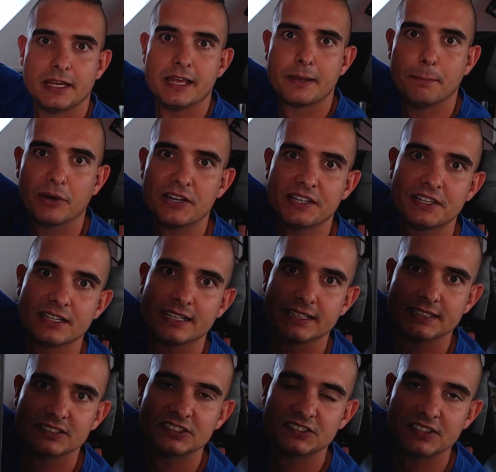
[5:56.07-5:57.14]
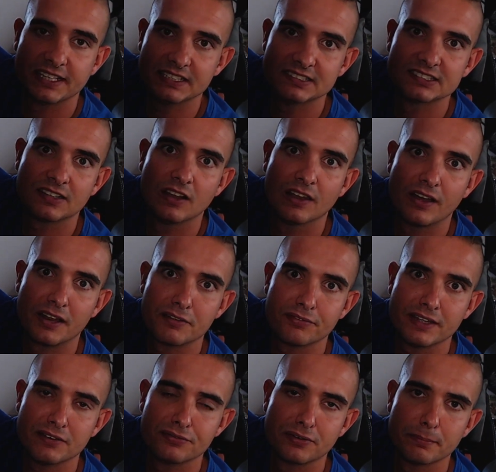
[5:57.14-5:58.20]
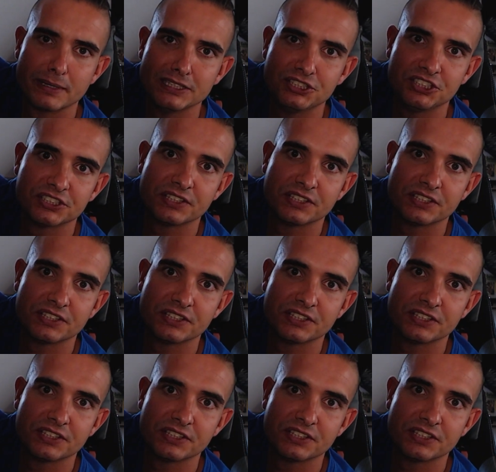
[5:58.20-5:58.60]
but it states a lot of information,